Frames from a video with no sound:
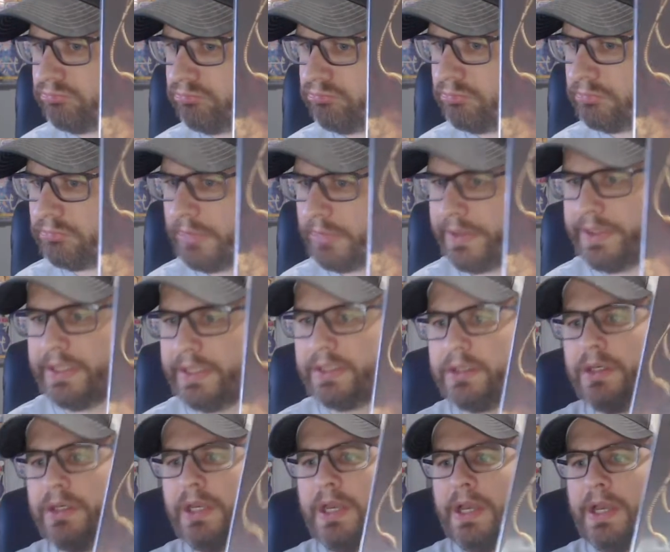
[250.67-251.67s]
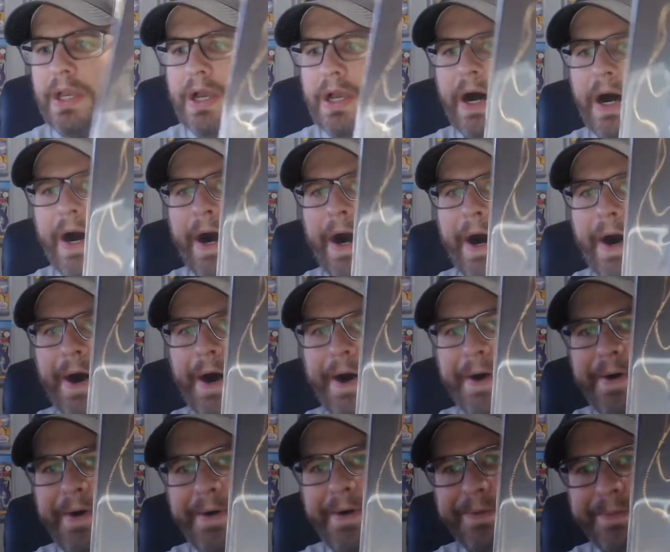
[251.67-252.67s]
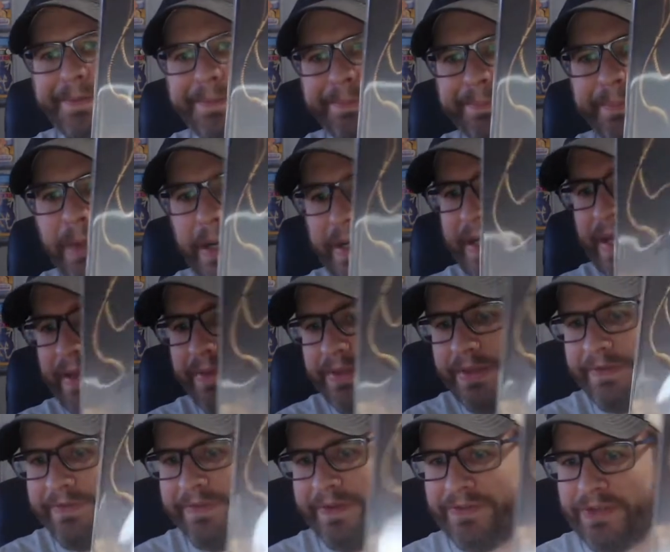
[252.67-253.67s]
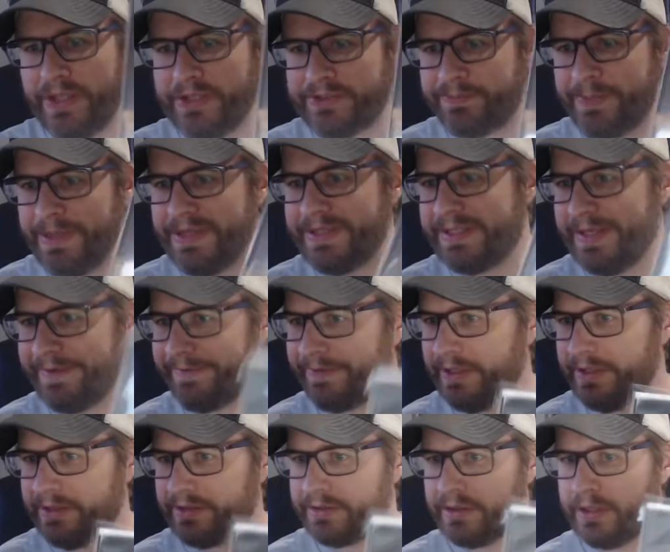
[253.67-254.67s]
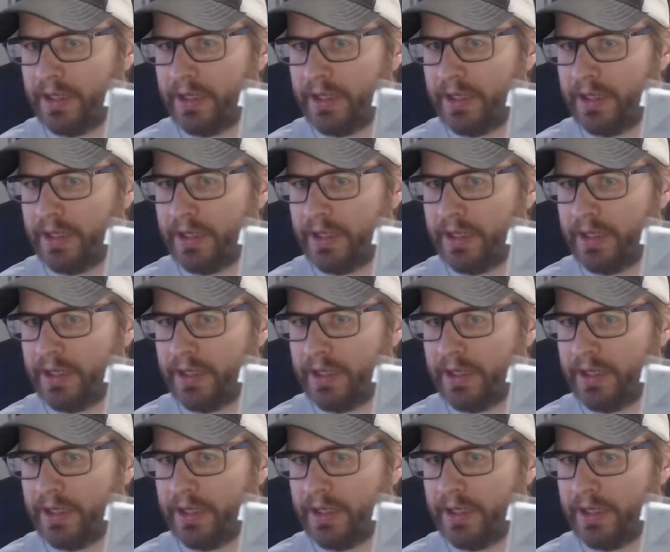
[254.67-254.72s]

I think, but yeah, it's been different.